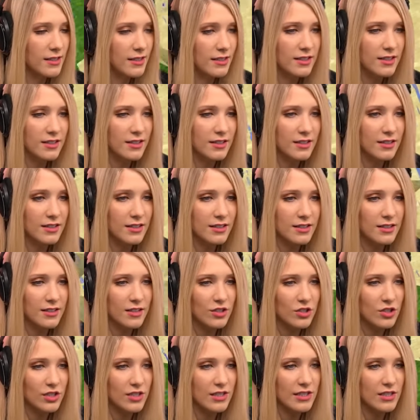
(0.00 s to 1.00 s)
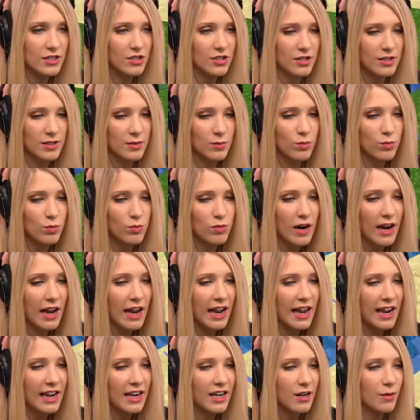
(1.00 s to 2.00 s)
Yes. Just, just
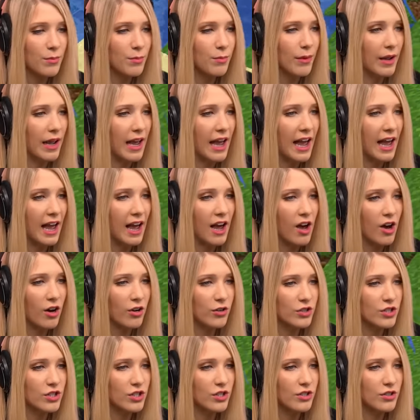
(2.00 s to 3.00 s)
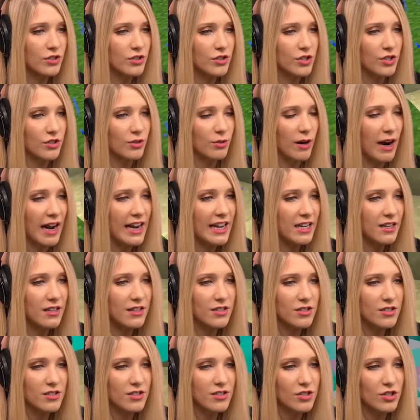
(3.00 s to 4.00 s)
right about to your, to your right,
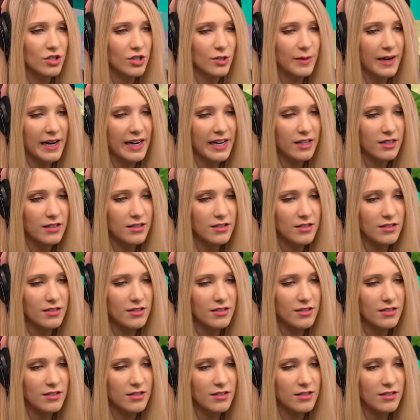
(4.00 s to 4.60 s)
to your right.